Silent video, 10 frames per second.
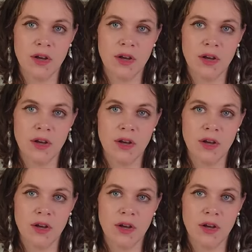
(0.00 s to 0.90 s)
what
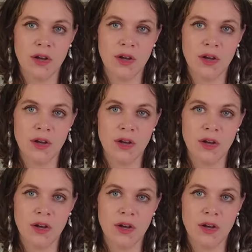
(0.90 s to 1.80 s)
is the
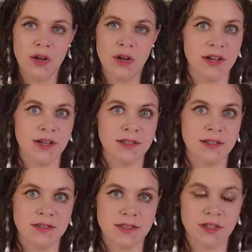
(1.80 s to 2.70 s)
aesthetic that matches their essence